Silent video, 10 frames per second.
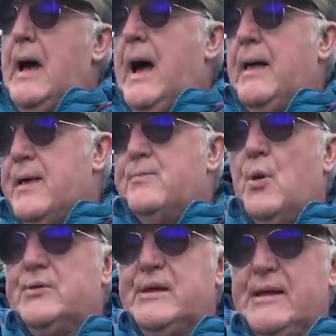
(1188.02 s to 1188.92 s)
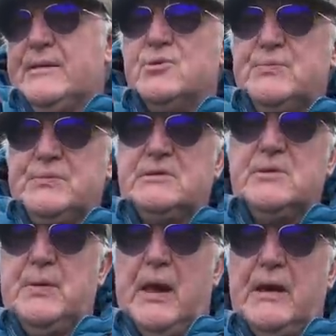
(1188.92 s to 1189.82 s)
And they brought in their troops and
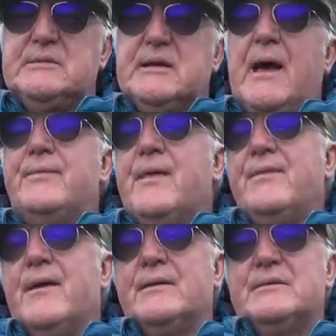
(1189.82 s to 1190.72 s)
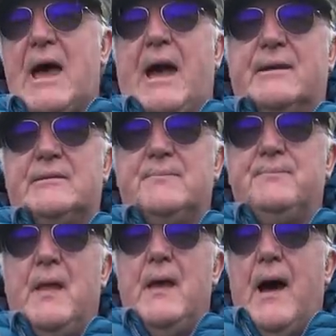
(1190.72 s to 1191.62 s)
supplies, and then they attacked.
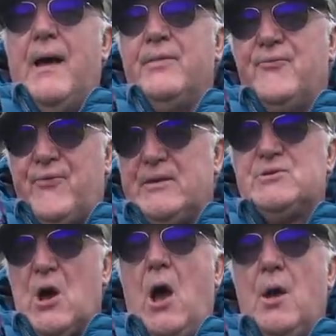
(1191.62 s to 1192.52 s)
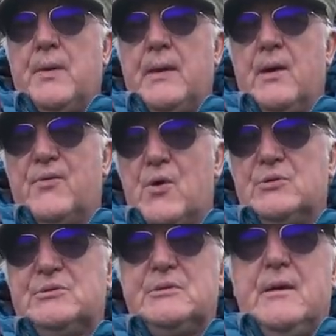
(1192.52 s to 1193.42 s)
And the French army, of
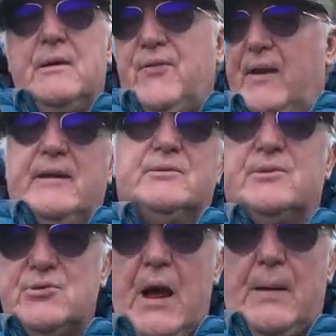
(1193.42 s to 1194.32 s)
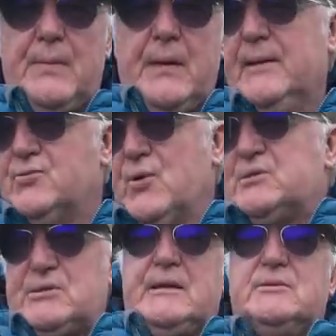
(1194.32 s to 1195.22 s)
course, fell into the trap. It
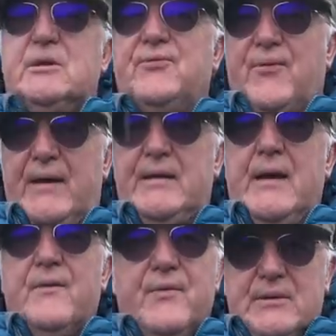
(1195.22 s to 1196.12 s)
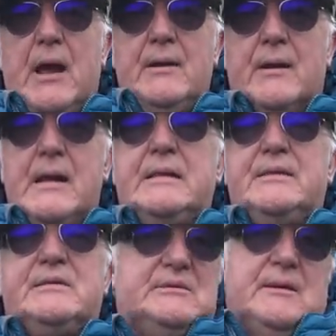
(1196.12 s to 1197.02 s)
rushed in to defend Verdun,
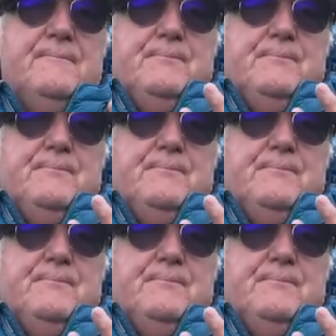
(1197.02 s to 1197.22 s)
this